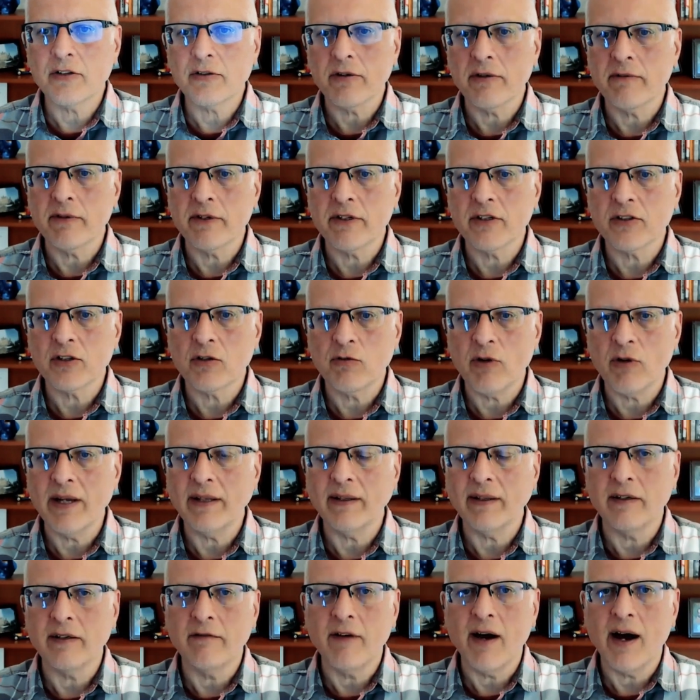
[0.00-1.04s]
we're just
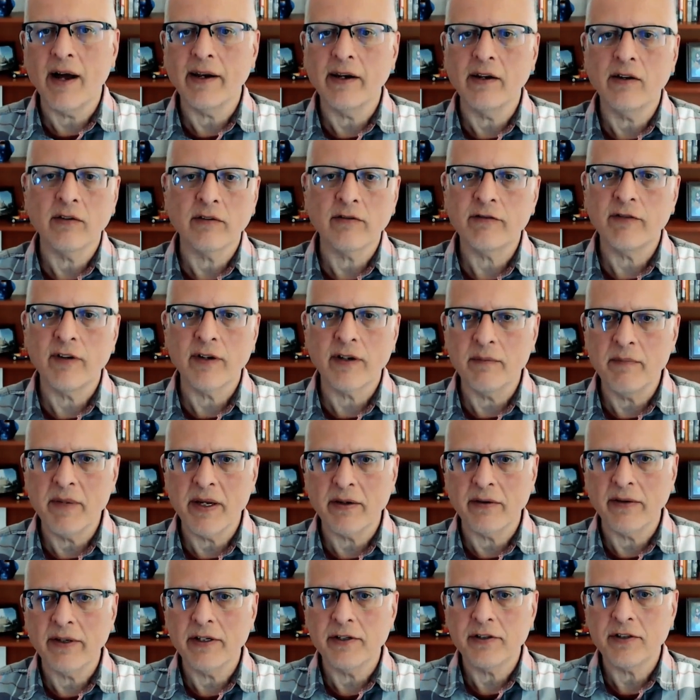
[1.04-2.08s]
greatly divided on
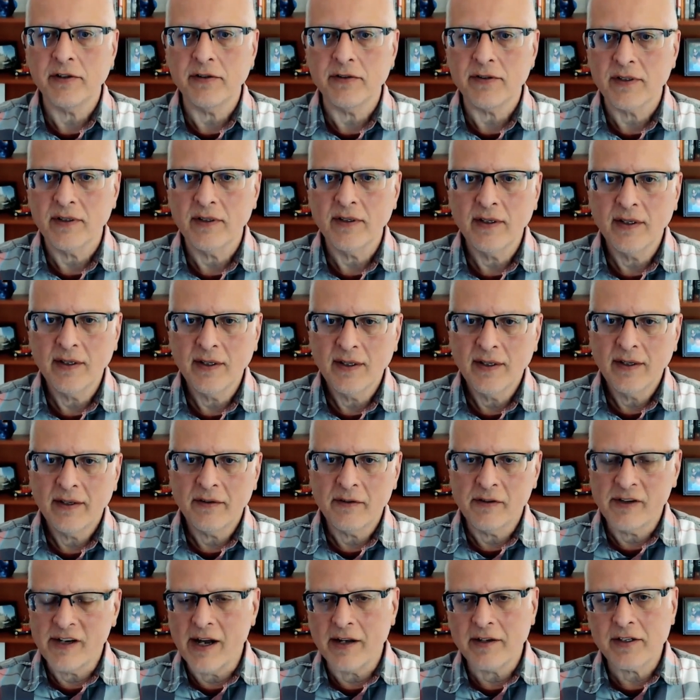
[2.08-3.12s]
fundamental issues.
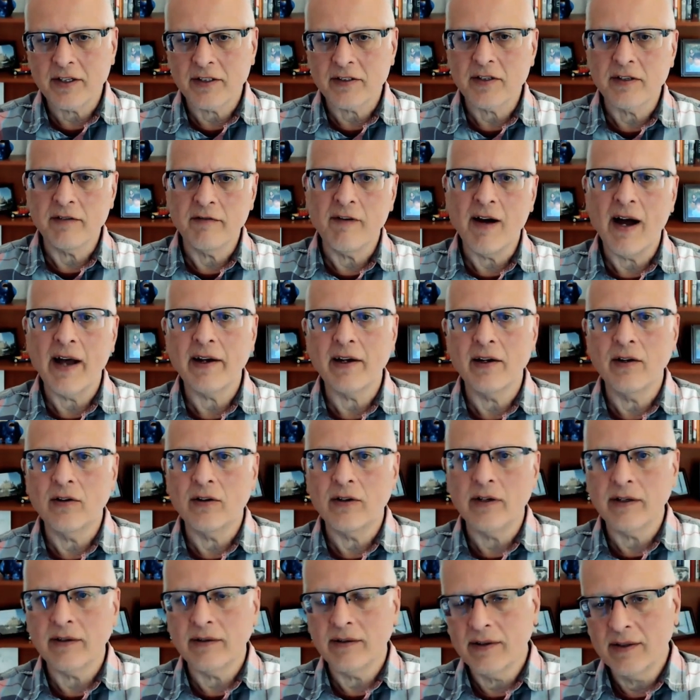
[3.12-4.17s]
We're not just divided
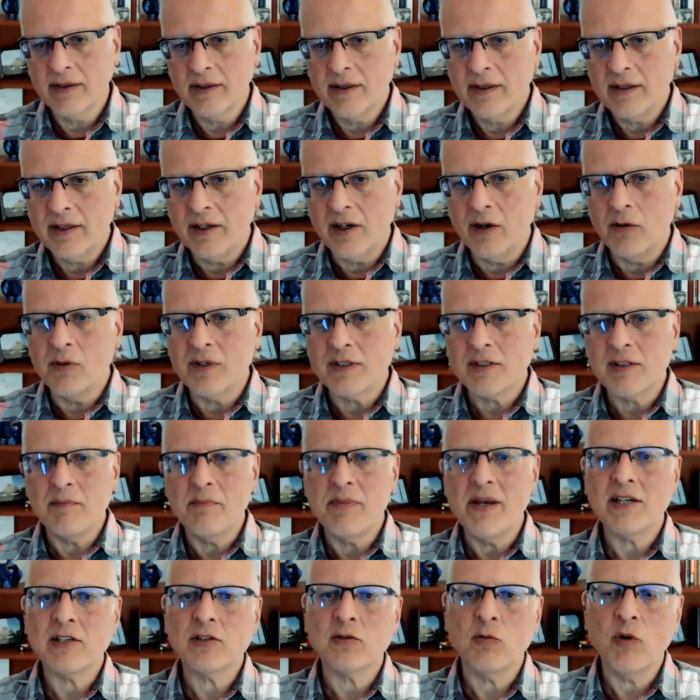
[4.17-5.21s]
on, what's the
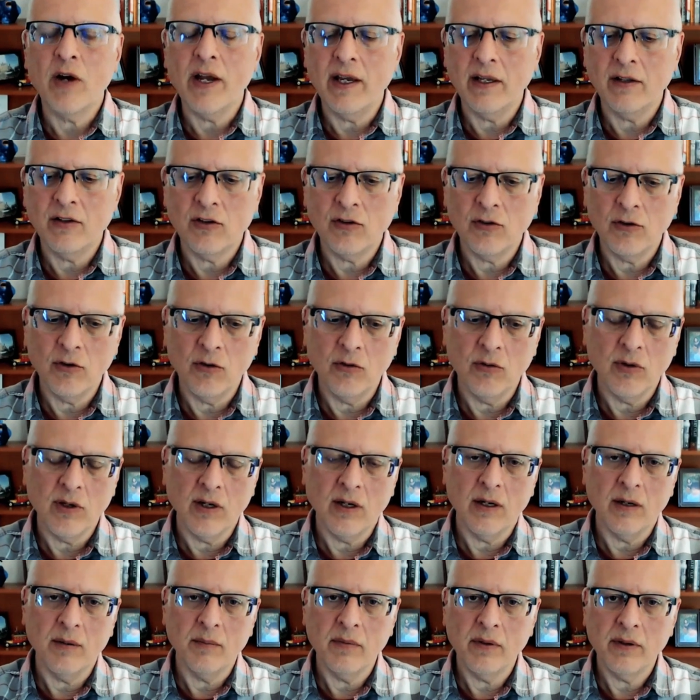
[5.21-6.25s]
best way
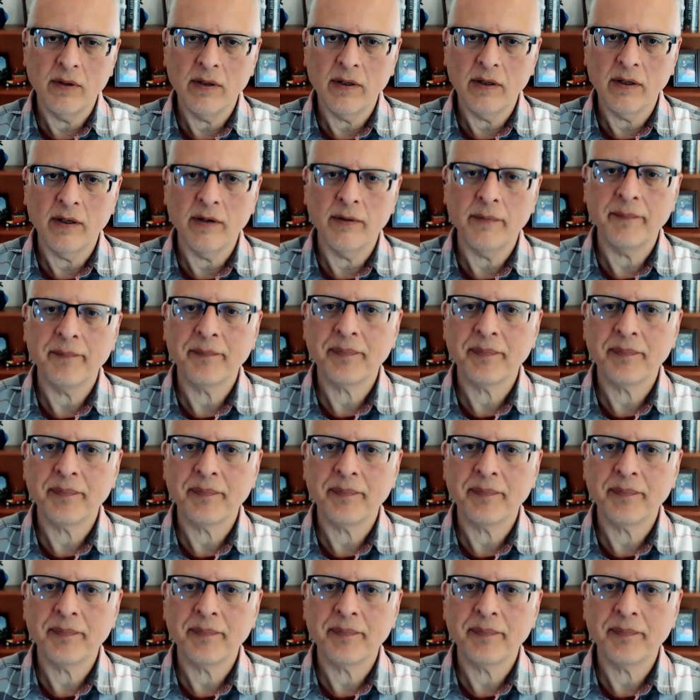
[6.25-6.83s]
to,